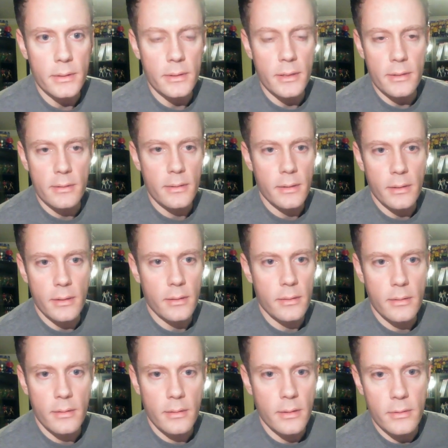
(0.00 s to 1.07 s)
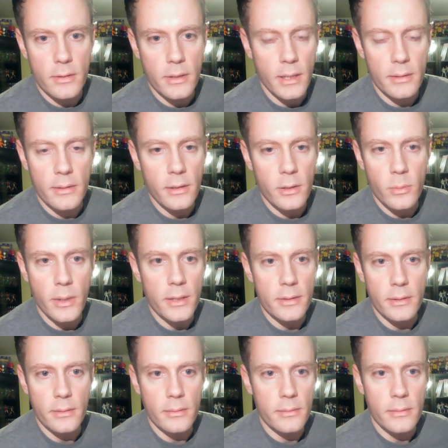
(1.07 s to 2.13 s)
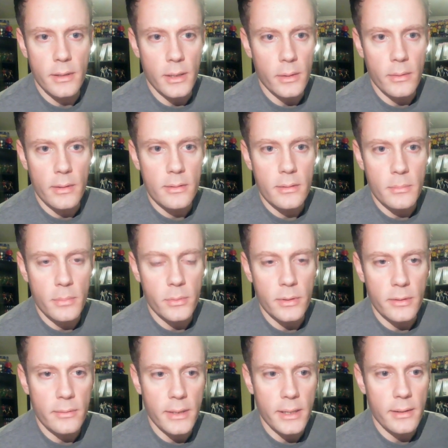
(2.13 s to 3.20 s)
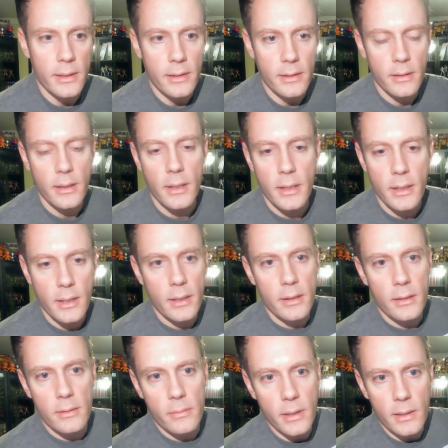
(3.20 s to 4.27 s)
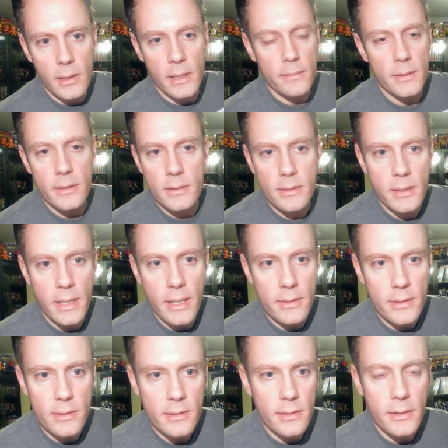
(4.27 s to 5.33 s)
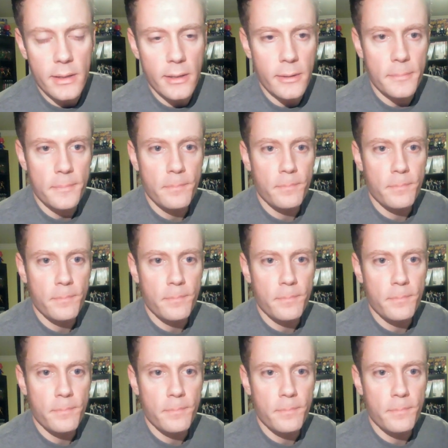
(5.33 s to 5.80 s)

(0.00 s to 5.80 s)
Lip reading: Just there's a continuation, you know, at some point, right? Like Reed left his conscience in there,